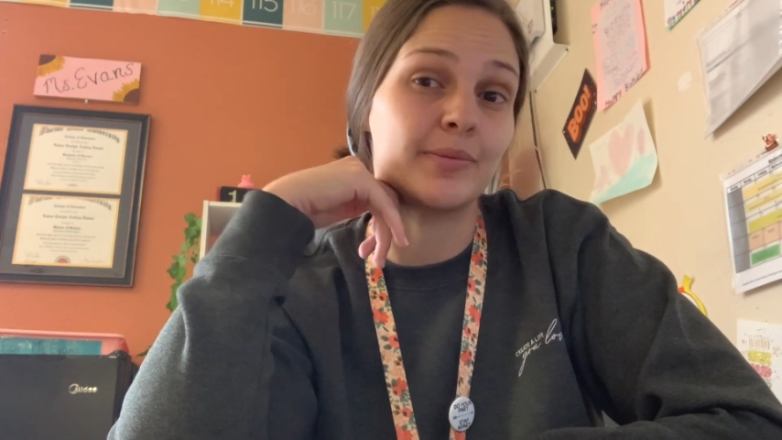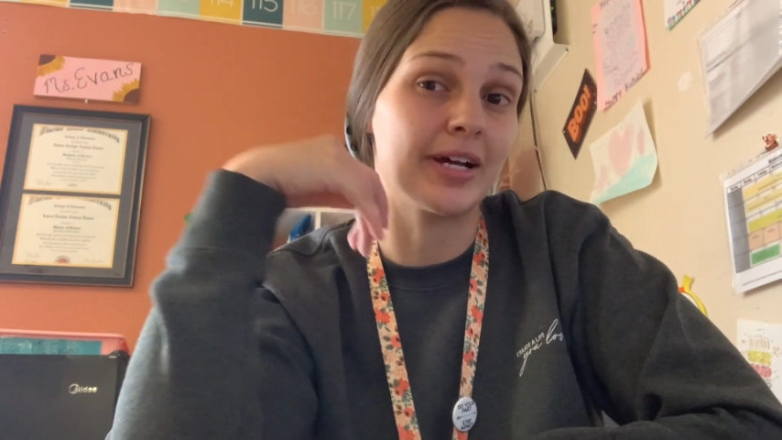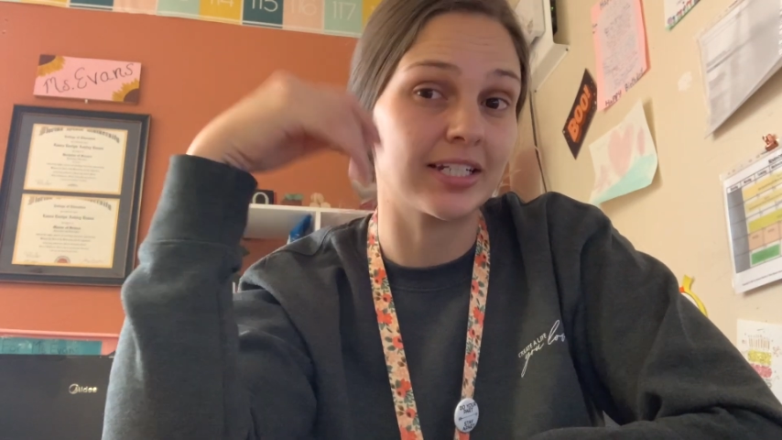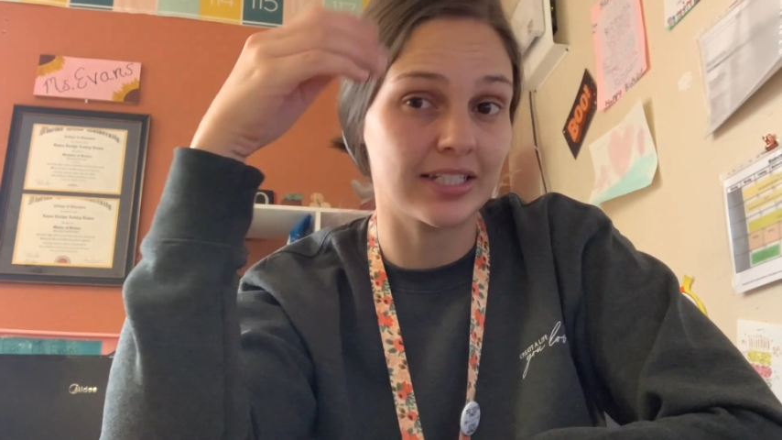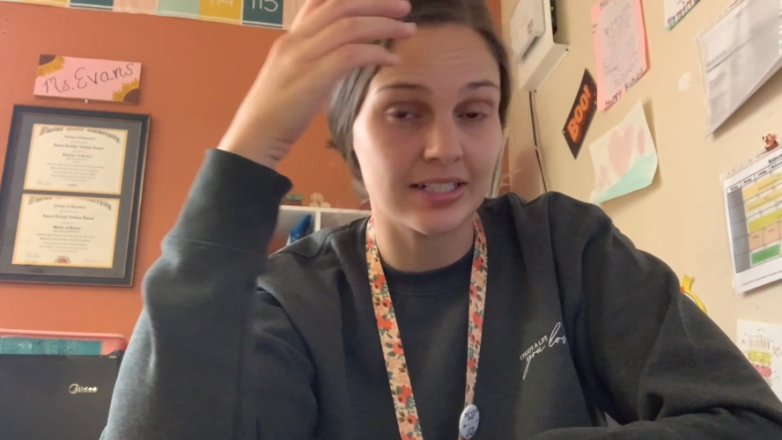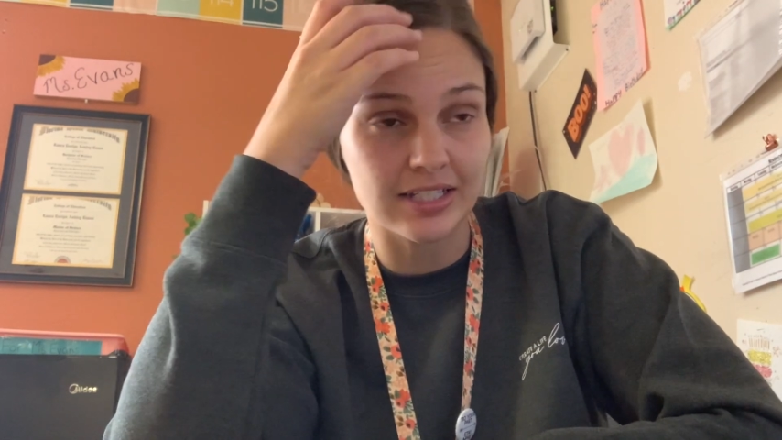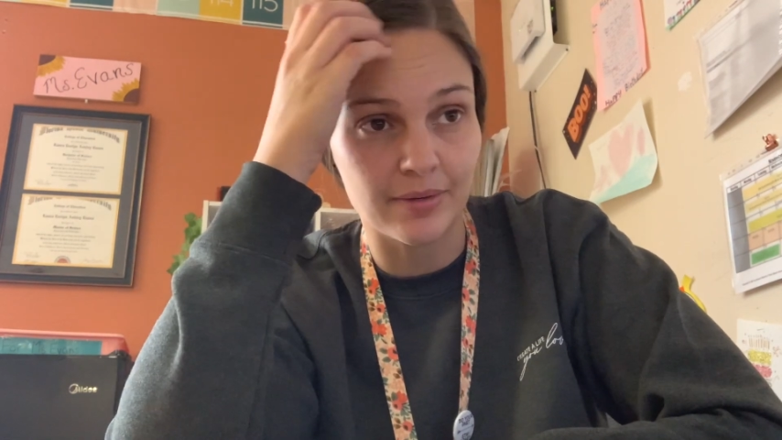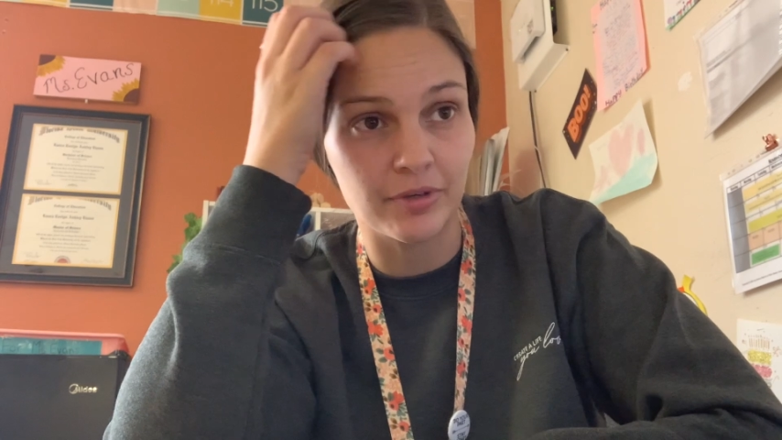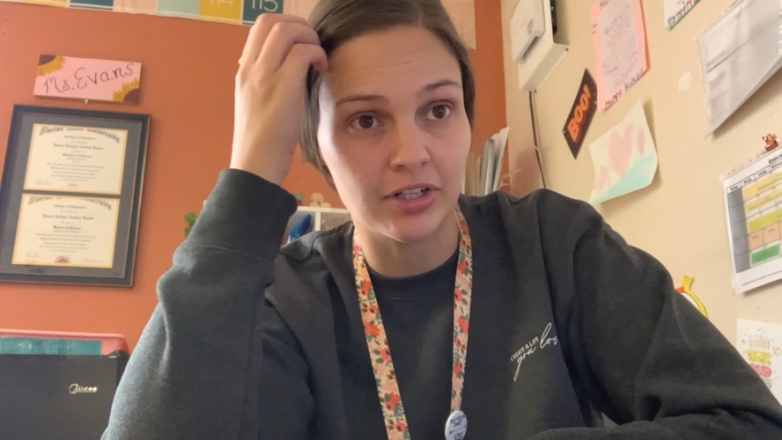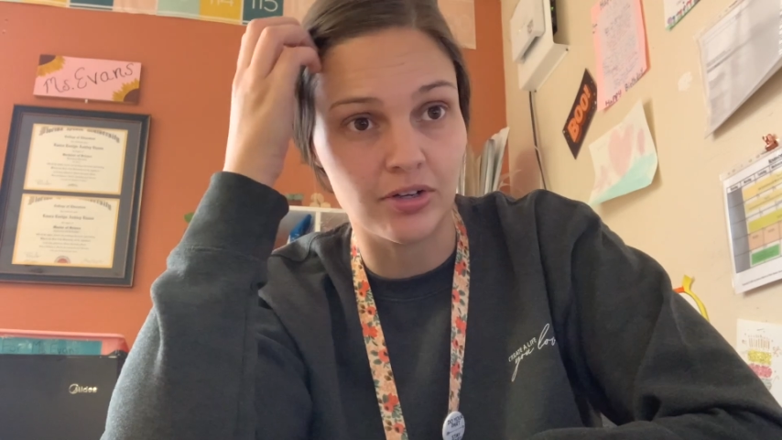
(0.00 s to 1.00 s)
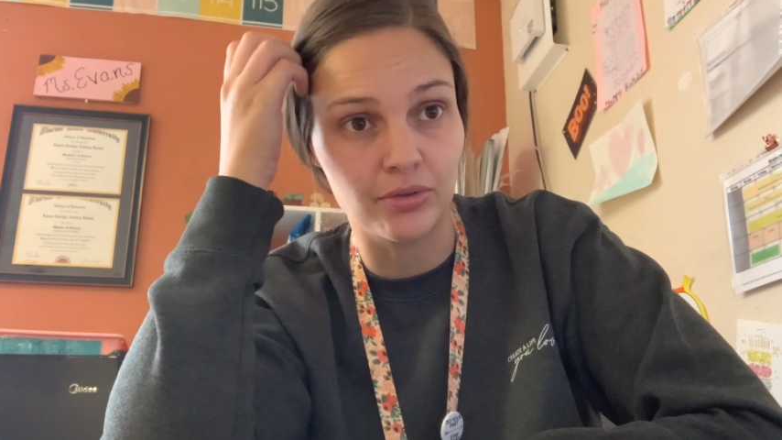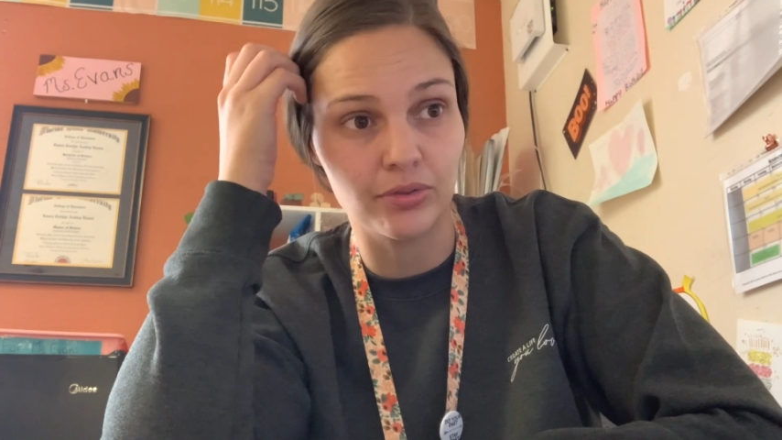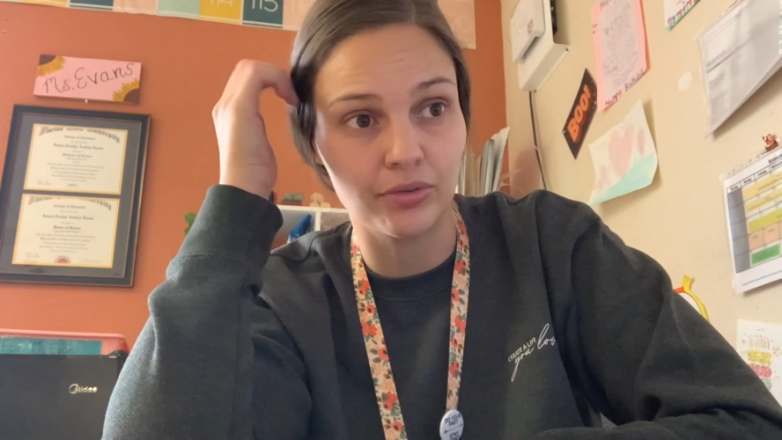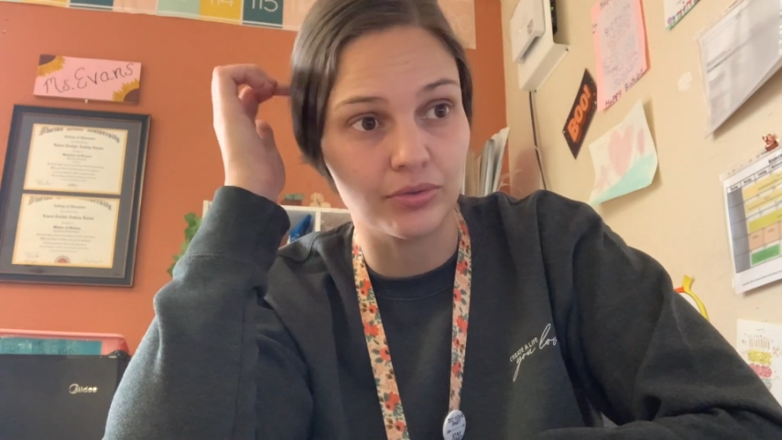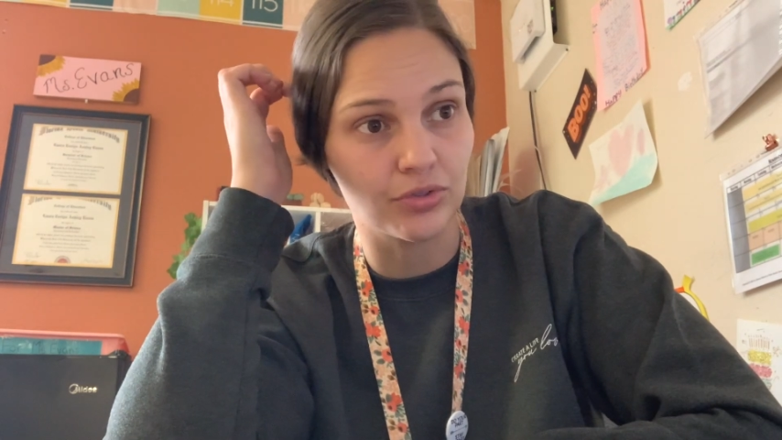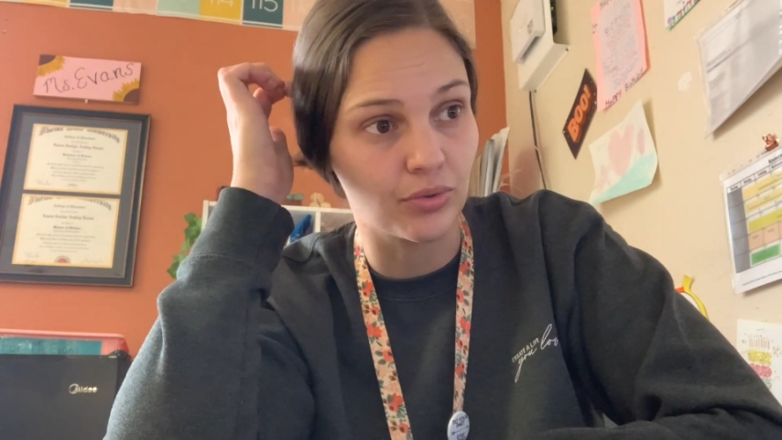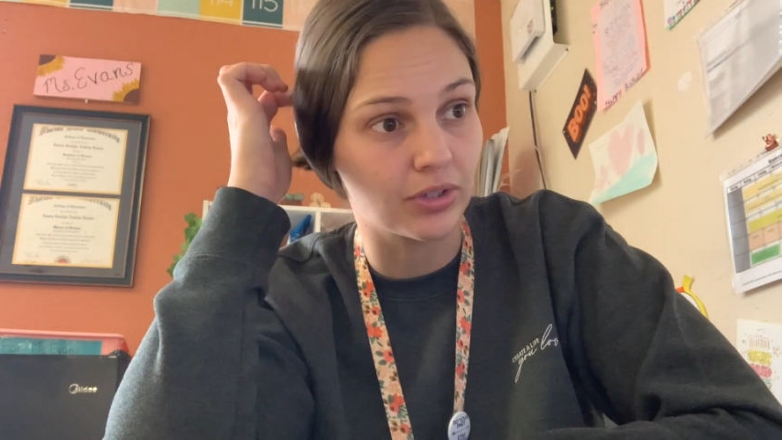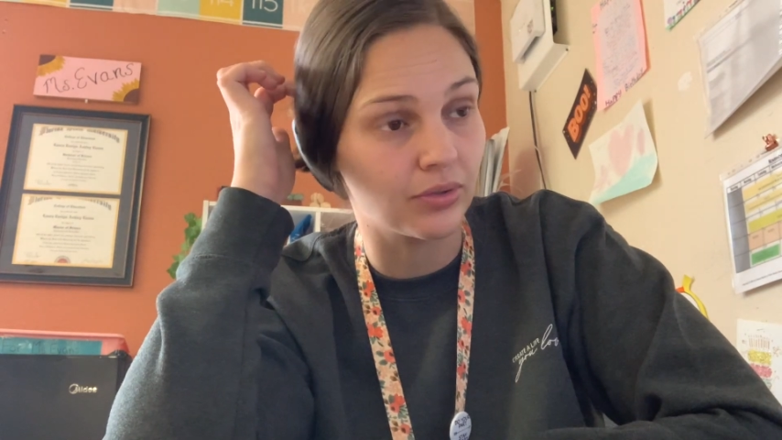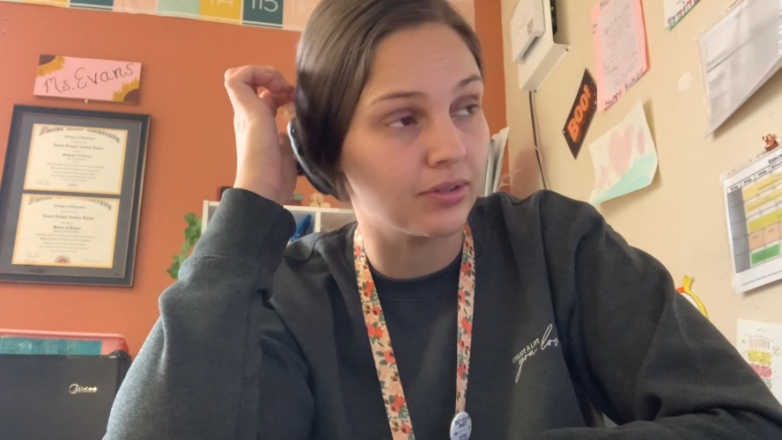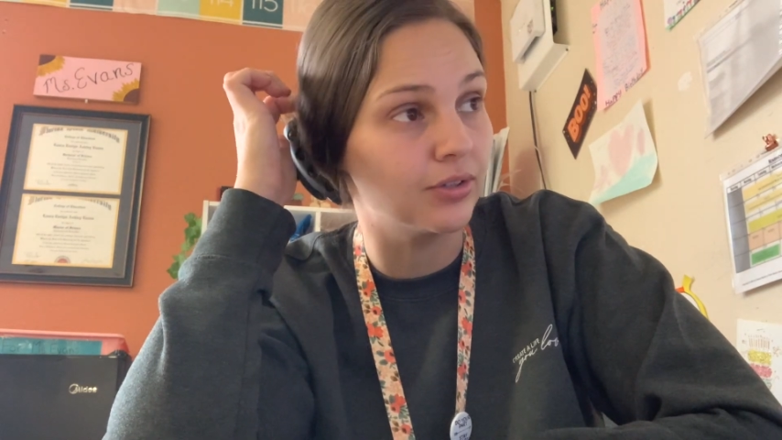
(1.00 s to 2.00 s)
magazines that I'm going to go through,
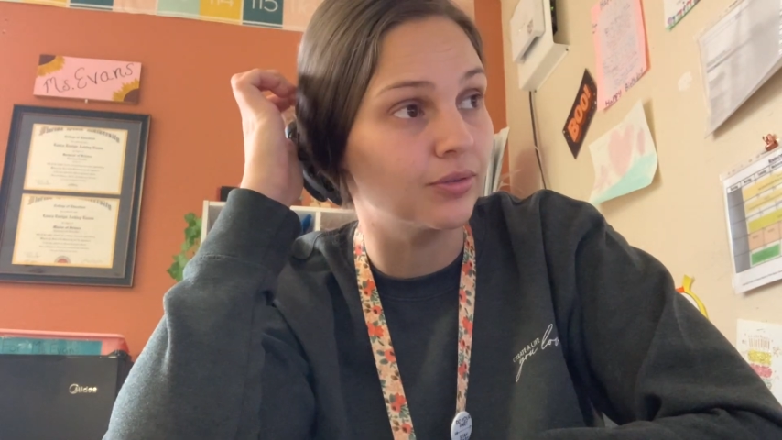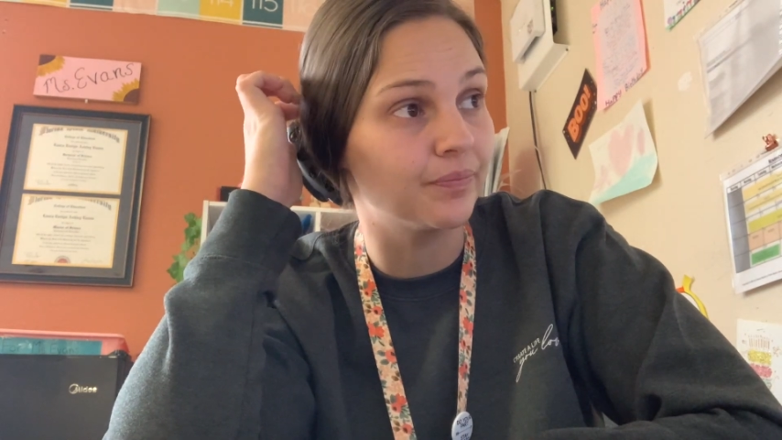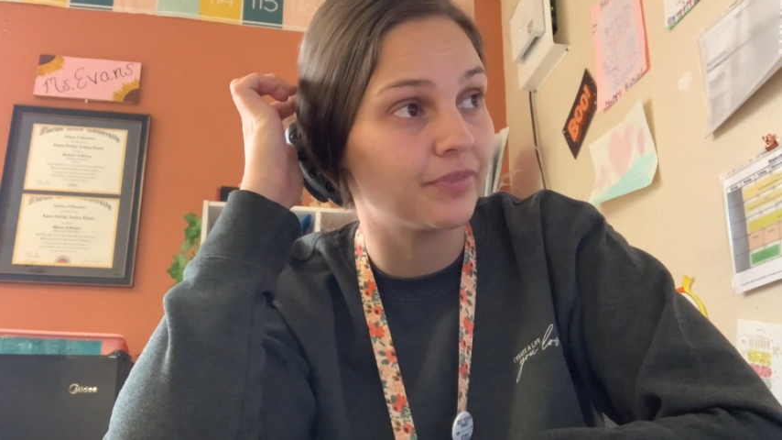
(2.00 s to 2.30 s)
sort through,